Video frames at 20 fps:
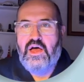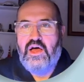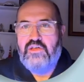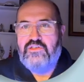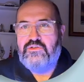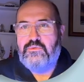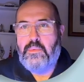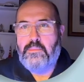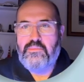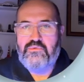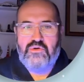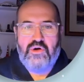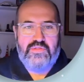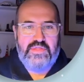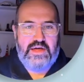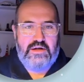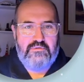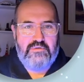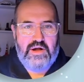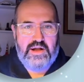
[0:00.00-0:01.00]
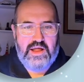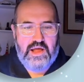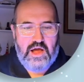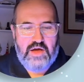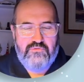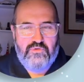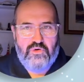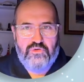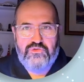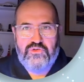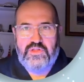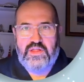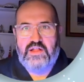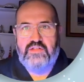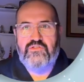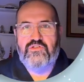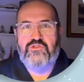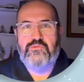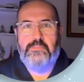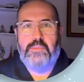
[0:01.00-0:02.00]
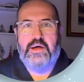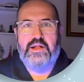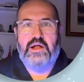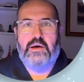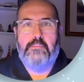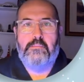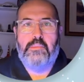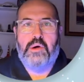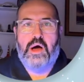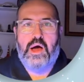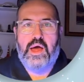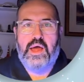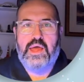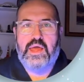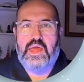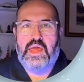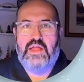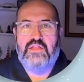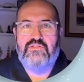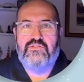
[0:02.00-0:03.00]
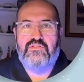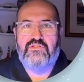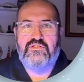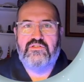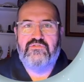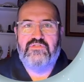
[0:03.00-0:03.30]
So when we've got that running, I've also then spun up my instance of